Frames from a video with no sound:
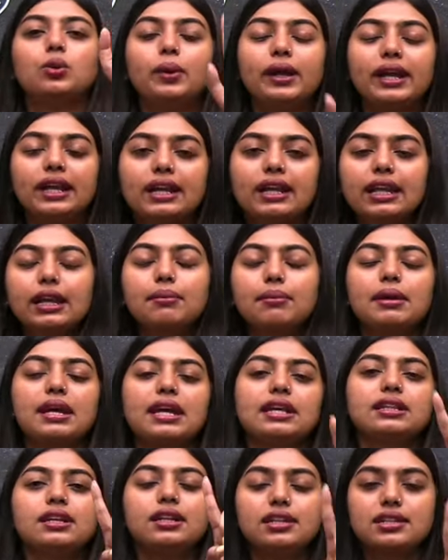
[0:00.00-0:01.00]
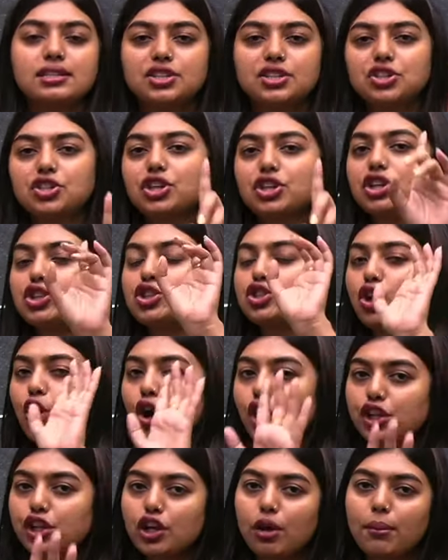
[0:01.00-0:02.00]
make the decision.
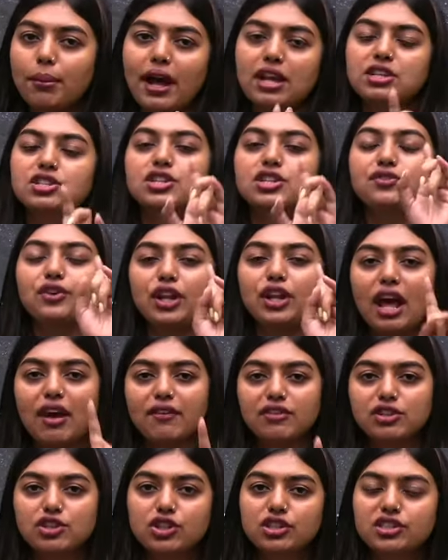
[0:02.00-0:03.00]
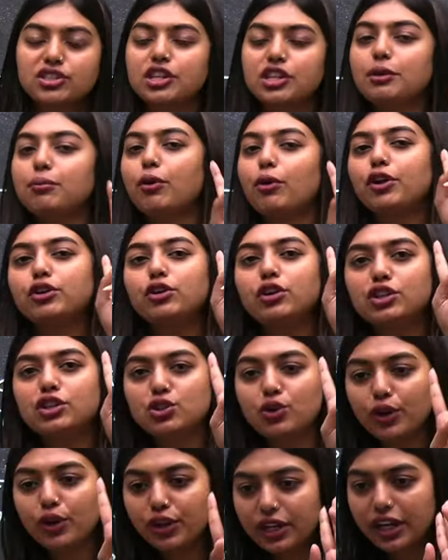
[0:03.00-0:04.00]
Join your batches for Avengers 3.0. It's
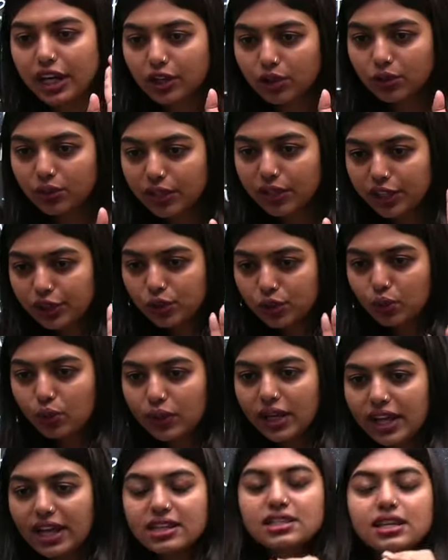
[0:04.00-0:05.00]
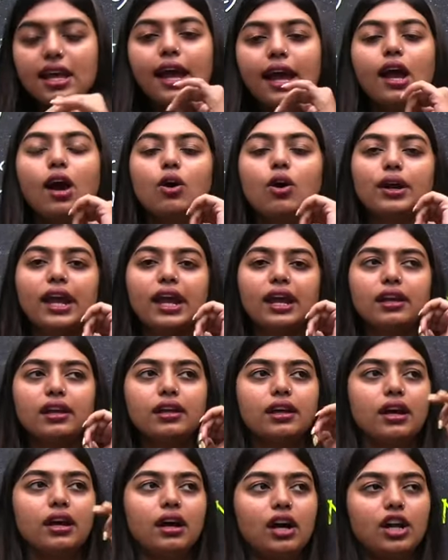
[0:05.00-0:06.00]
going to get over in 2 days, okay?
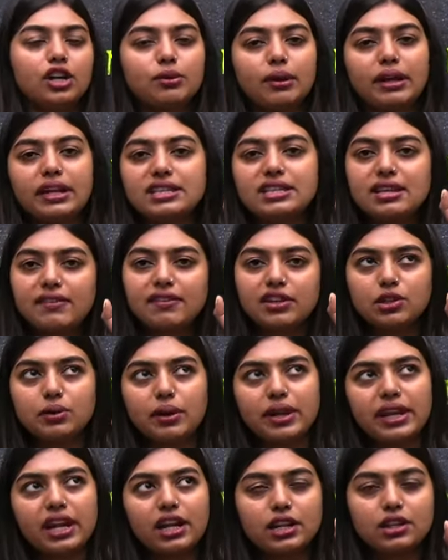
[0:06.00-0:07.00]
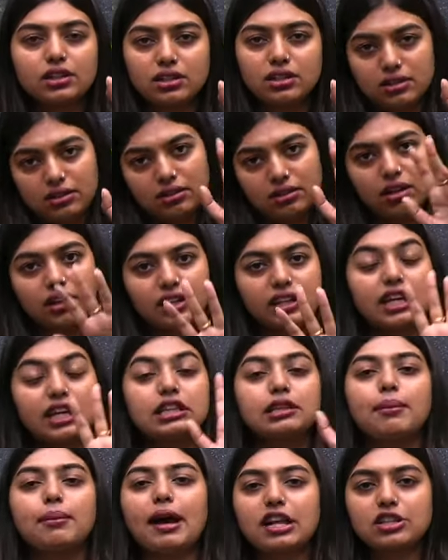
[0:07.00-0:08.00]
27, 28,
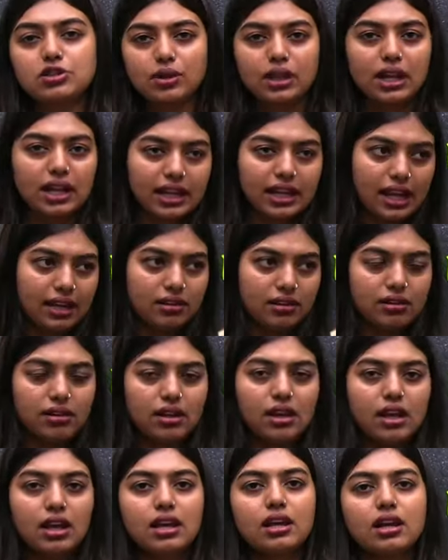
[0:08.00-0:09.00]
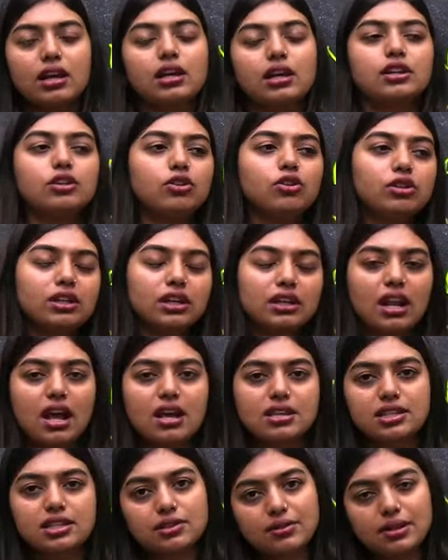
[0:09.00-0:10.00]
30th, the batch will again, the
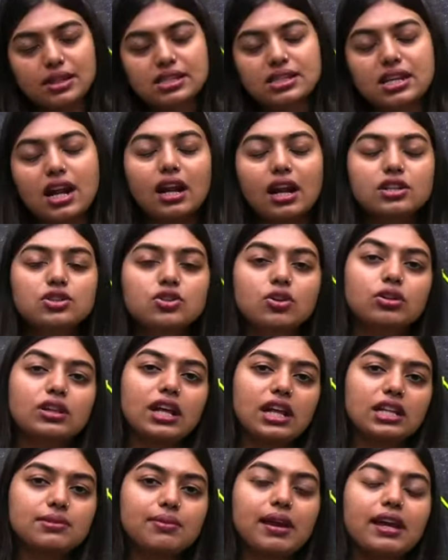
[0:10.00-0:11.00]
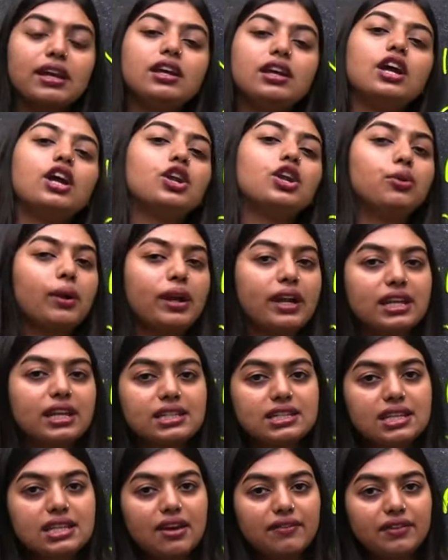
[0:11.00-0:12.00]
classes will start. So, that's why
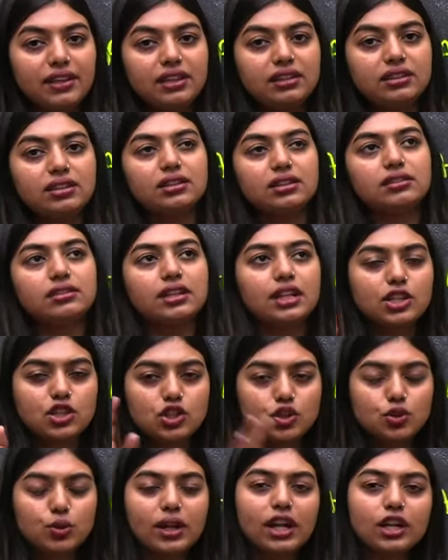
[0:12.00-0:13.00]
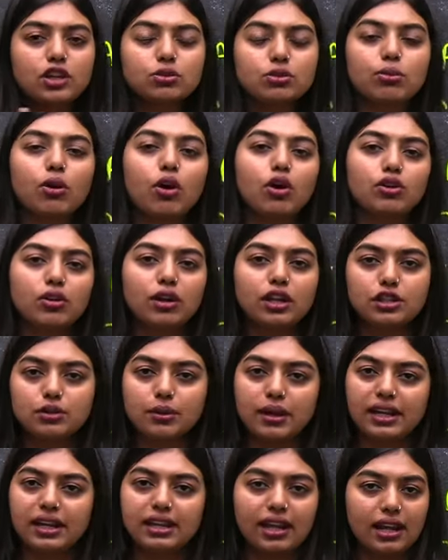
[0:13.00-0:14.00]
27th. That is today, tomorrow and
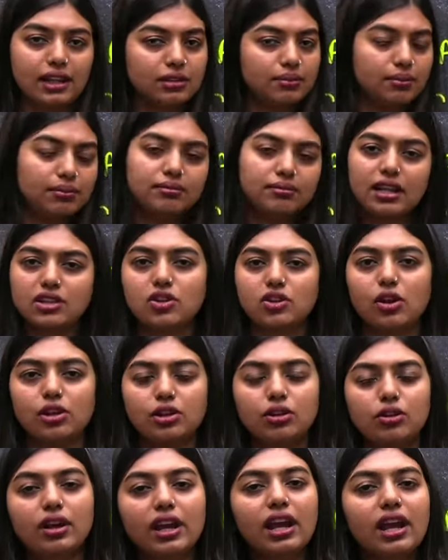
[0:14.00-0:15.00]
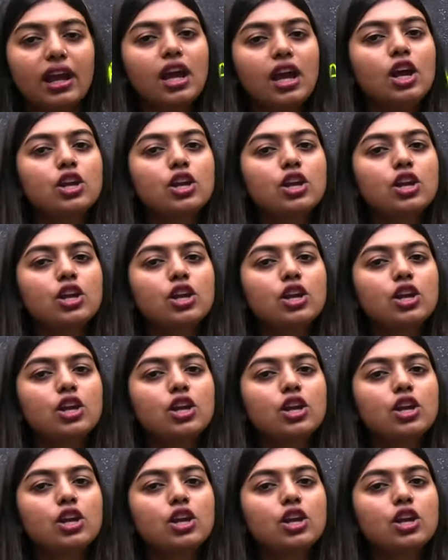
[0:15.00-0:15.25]
29th, that's all, okay.